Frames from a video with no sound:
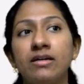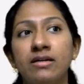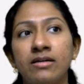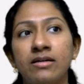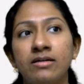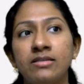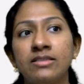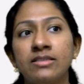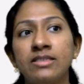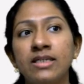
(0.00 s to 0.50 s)

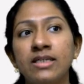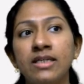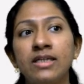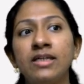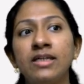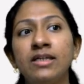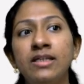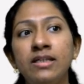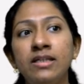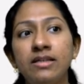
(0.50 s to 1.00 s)

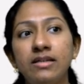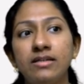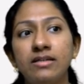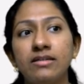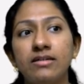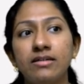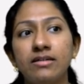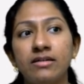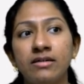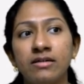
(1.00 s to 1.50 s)
single
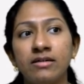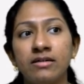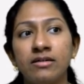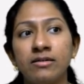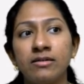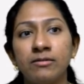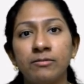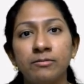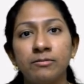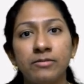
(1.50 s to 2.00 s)

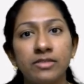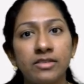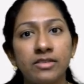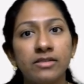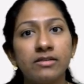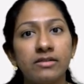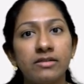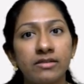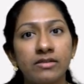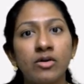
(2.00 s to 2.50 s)

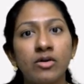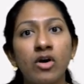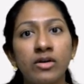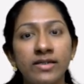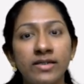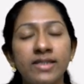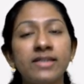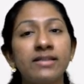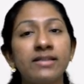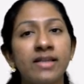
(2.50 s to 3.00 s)

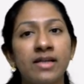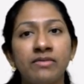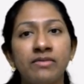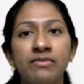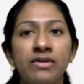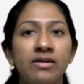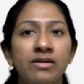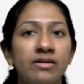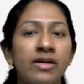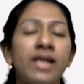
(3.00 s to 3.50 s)
content that
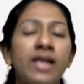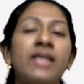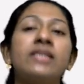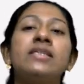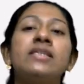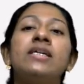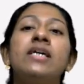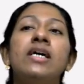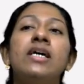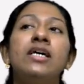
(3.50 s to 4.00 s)
we
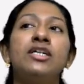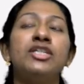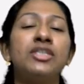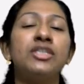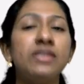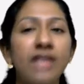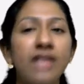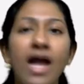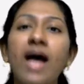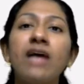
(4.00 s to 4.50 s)
write
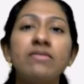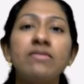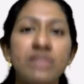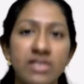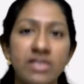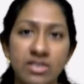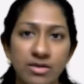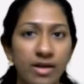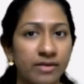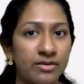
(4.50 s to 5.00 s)
should have a
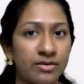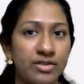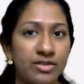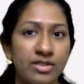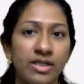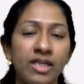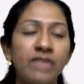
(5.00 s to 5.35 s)
structure.